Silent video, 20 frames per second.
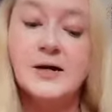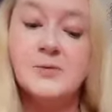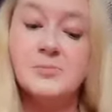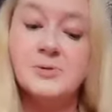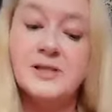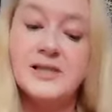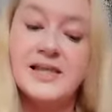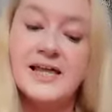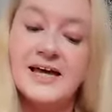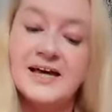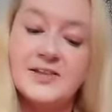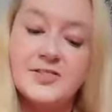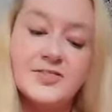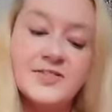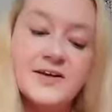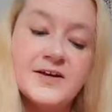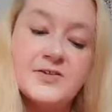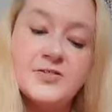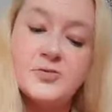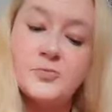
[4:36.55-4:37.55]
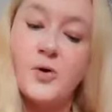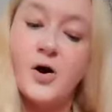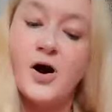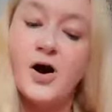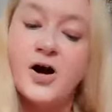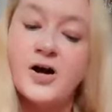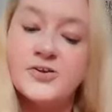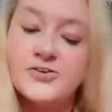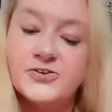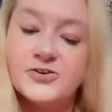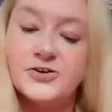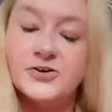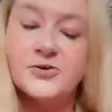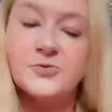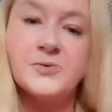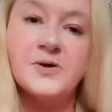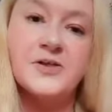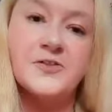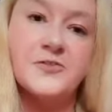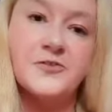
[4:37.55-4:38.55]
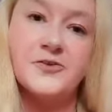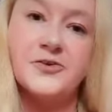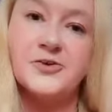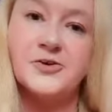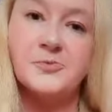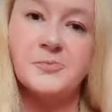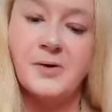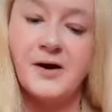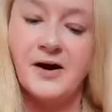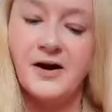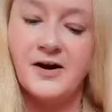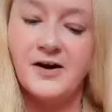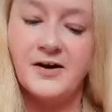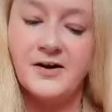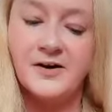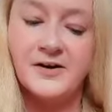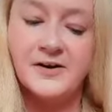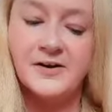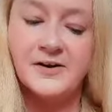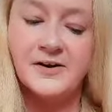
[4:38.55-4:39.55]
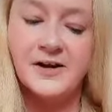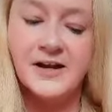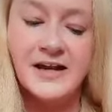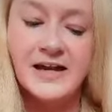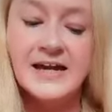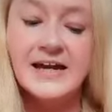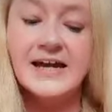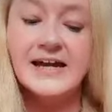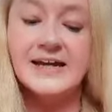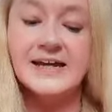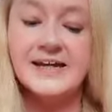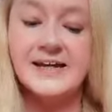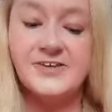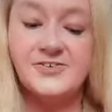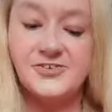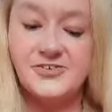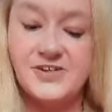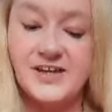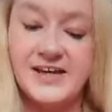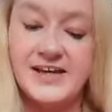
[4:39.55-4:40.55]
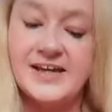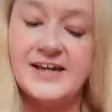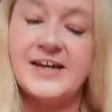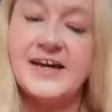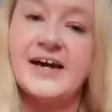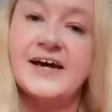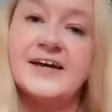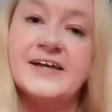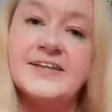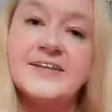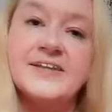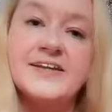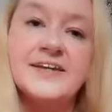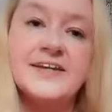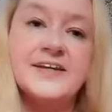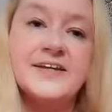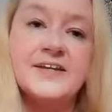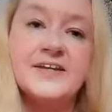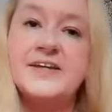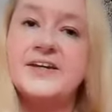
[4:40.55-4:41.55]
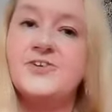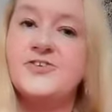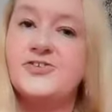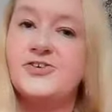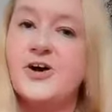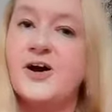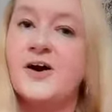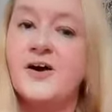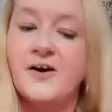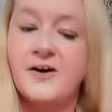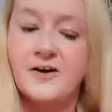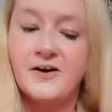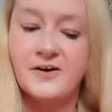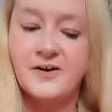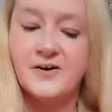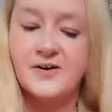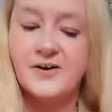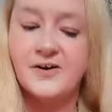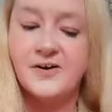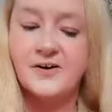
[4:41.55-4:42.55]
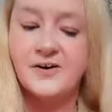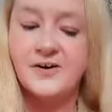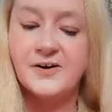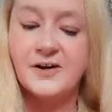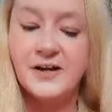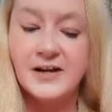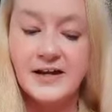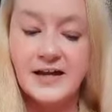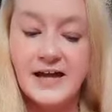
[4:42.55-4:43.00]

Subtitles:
Bless this water with your power, each day and in each hour.